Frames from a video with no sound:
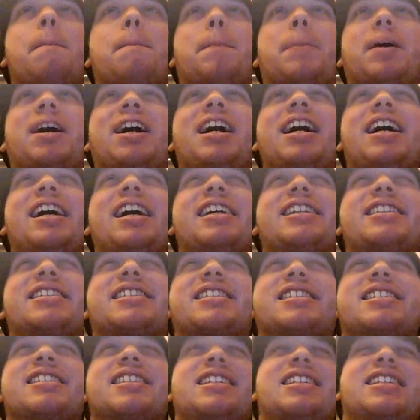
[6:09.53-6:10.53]

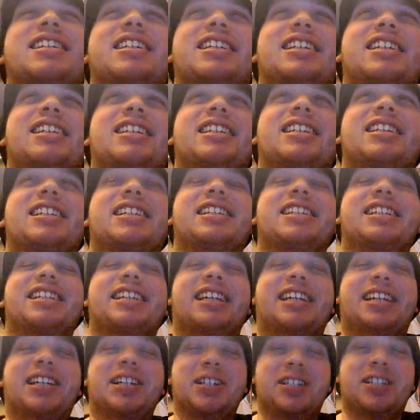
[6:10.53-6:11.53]
But
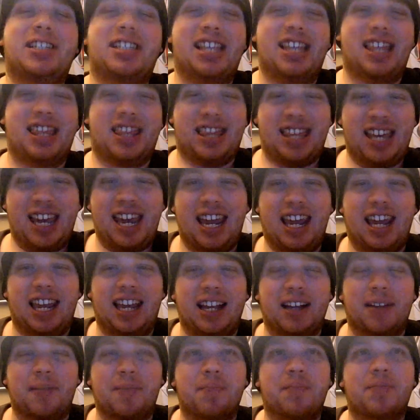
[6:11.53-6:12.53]
here's the
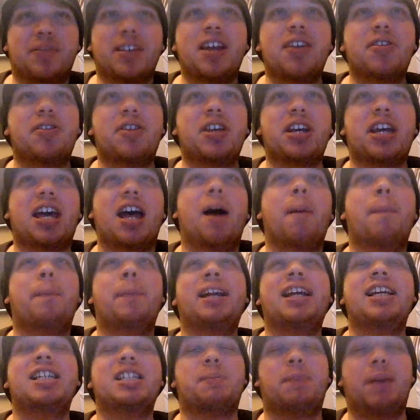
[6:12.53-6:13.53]
thing. The
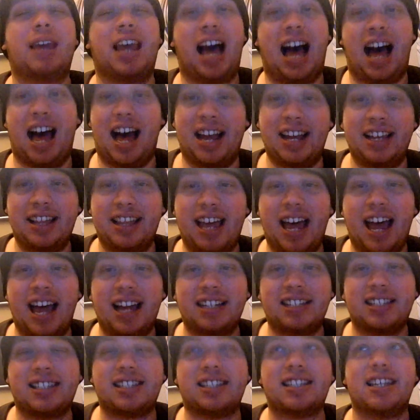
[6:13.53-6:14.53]
companies behind
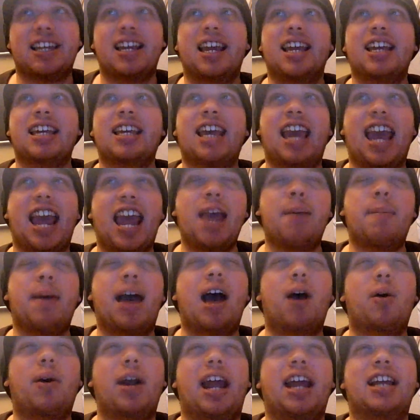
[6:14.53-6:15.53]
that came
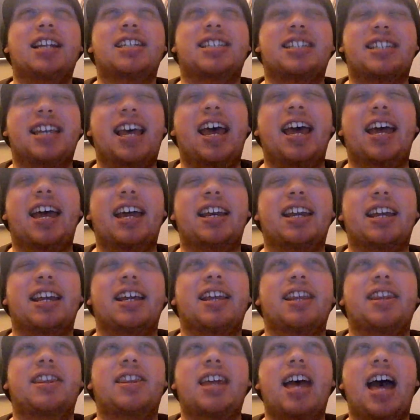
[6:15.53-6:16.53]
out and said
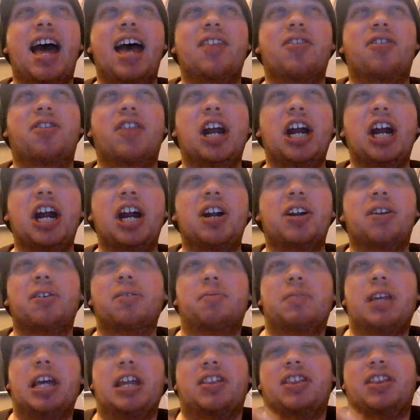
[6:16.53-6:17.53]
that
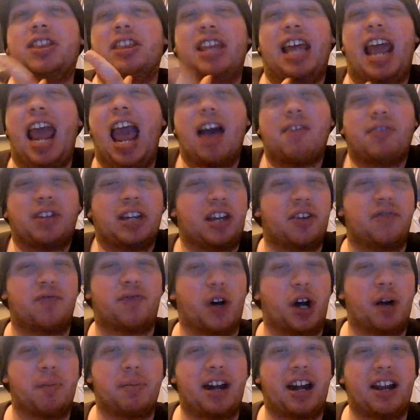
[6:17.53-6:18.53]
they haven't
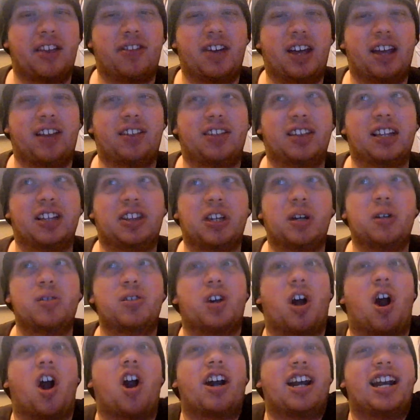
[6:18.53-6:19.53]
confirmed anything, that those
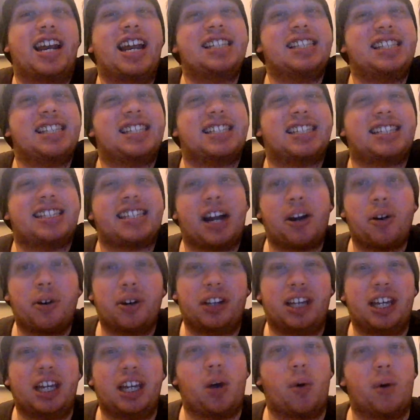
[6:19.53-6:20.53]
aren't
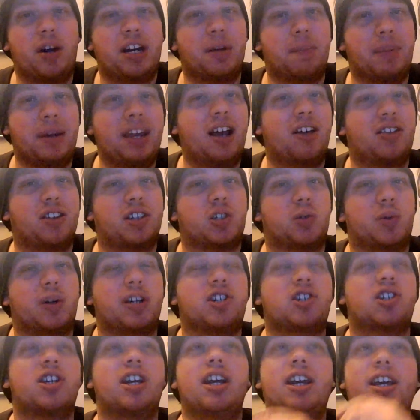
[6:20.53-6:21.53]
necessarily going to be on the
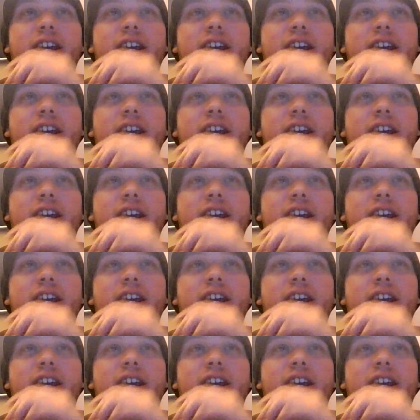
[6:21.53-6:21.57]
Switch,